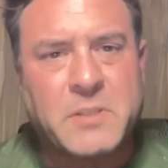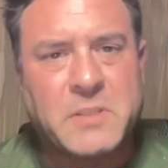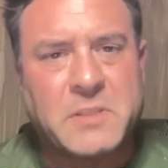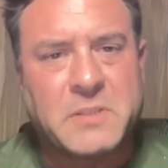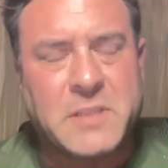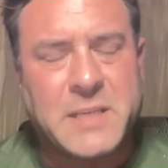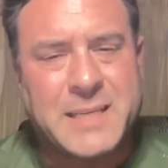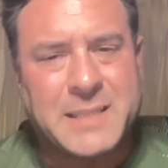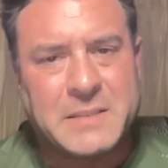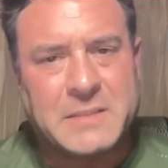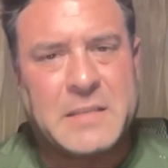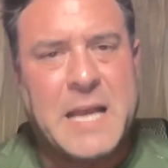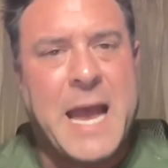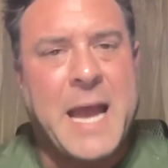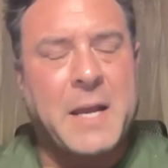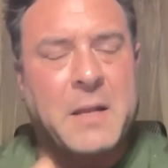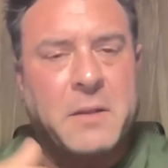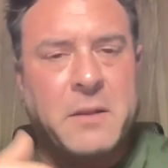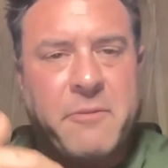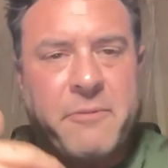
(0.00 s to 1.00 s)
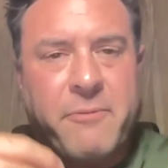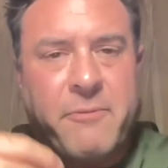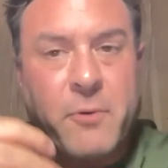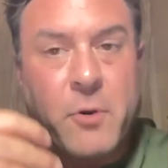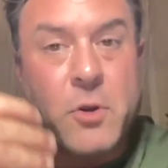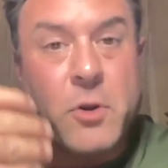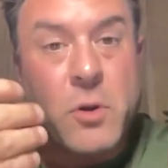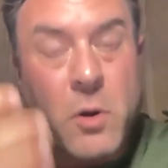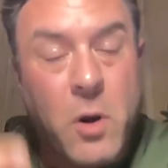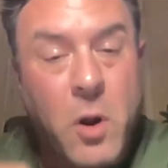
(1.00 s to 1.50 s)
to see exactly for
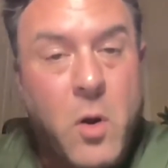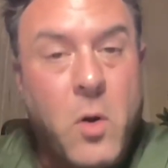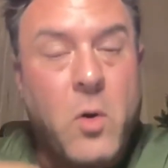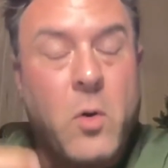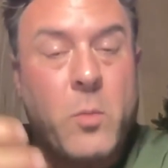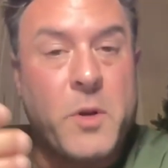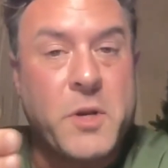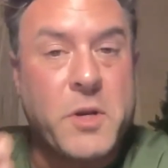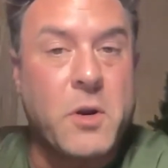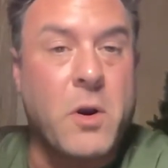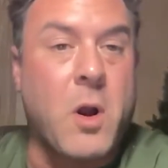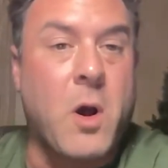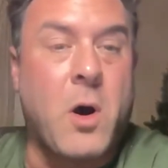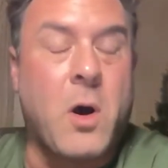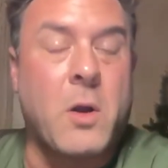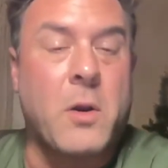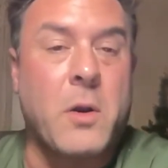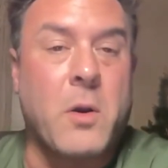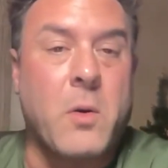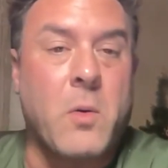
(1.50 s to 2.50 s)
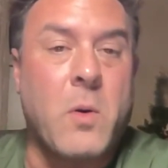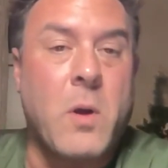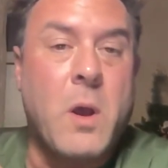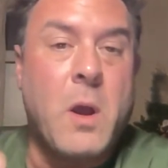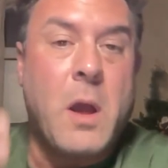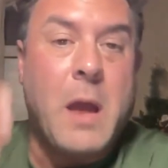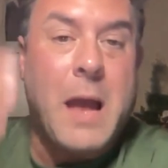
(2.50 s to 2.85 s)
your home and your auto